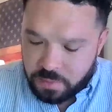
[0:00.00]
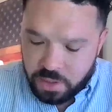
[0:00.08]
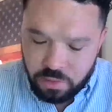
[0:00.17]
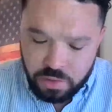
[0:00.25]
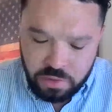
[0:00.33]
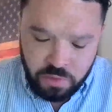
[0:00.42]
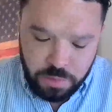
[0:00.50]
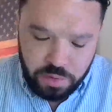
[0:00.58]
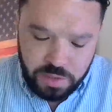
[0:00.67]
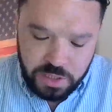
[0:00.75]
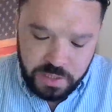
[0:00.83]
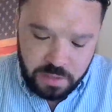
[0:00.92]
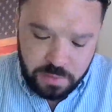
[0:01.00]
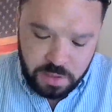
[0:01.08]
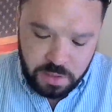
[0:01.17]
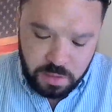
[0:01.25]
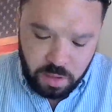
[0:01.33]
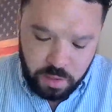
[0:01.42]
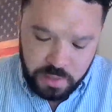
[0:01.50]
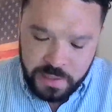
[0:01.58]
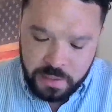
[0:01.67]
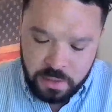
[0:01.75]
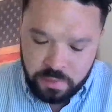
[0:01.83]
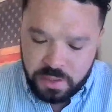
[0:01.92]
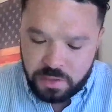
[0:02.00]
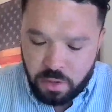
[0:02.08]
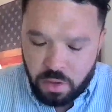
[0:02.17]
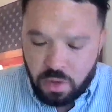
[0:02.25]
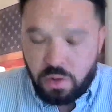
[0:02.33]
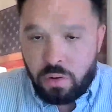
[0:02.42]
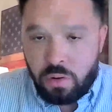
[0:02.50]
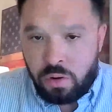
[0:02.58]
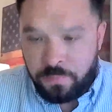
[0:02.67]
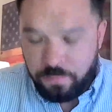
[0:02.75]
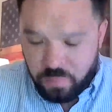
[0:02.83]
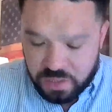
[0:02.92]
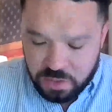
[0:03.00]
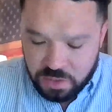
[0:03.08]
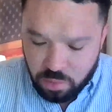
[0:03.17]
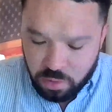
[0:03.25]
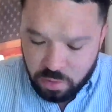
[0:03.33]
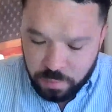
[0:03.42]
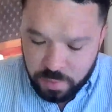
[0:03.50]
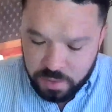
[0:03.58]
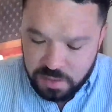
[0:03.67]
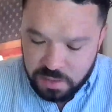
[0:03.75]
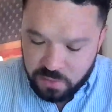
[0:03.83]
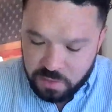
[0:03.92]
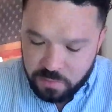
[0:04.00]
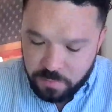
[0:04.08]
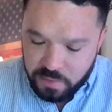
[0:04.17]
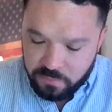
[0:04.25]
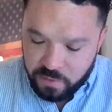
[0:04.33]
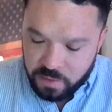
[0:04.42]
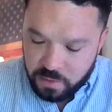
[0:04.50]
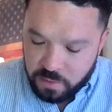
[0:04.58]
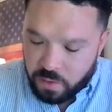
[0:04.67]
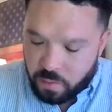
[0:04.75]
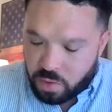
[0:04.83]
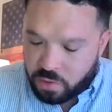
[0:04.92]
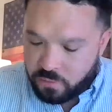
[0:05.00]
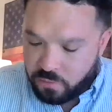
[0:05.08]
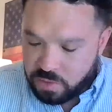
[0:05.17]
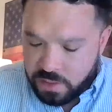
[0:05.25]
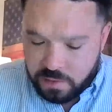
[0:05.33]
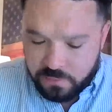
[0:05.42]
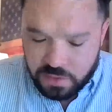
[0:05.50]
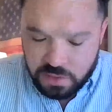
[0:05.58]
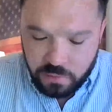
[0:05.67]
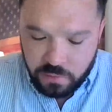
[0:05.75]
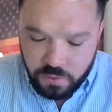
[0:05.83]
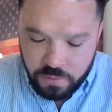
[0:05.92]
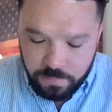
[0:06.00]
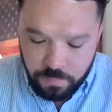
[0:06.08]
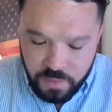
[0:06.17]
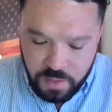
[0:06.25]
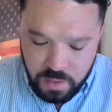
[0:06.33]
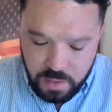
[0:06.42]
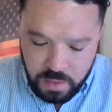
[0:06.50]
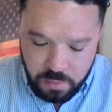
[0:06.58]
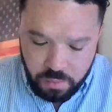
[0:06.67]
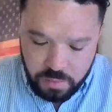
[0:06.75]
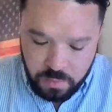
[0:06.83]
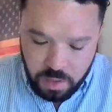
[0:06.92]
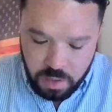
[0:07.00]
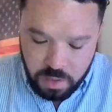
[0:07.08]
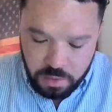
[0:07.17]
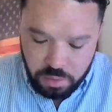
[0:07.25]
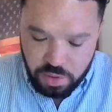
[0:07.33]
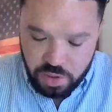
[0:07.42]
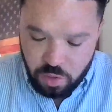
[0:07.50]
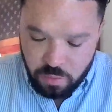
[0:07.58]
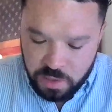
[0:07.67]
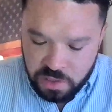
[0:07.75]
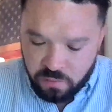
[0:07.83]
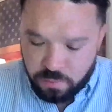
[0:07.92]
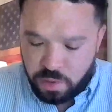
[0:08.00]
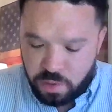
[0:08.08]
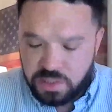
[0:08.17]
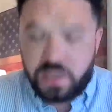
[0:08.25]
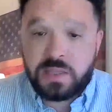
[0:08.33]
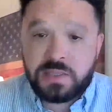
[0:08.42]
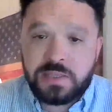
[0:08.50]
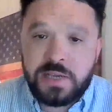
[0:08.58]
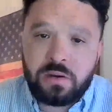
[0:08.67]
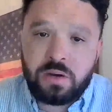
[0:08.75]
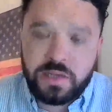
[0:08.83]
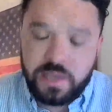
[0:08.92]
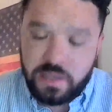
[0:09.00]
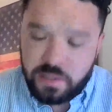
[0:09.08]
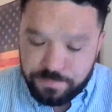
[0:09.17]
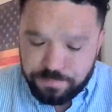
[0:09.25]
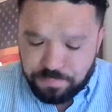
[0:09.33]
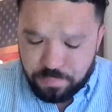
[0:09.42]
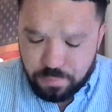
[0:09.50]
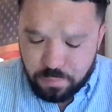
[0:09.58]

to be used for museums, art galleries, or historical places for the benefit of our wonderful town of East Hartford? It would do so much for Burnside and the town altogether.